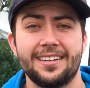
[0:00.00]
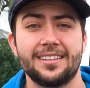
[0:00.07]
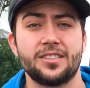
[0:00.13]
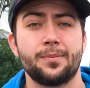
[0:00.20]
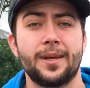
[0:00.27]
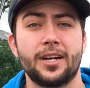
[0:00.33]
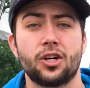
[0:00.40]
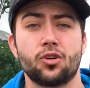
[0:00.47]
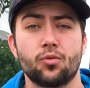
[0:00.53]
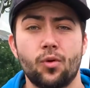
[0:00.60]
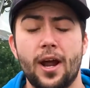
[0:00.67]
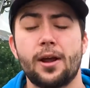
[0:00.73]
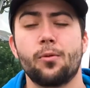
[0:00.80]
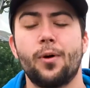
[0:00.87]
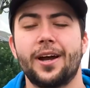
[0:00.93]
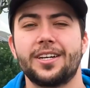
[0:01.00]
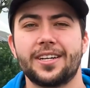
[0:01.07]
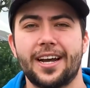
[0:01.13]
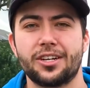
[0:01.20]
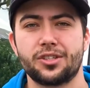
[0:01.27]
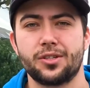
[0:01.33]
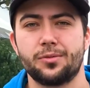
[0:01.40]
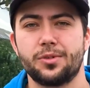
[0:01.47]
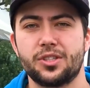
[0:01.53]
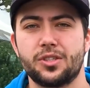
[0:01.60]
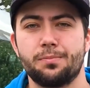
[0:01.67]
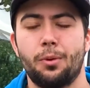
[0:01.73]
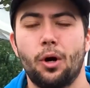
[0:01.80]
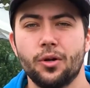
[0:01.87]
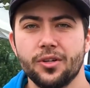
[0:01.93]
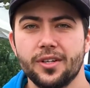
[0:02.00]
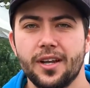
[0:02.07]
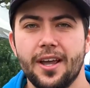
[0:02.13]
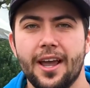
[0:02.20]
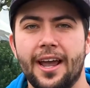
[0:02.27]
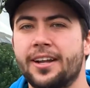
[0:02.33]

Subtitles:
and it's been a great way to actually respond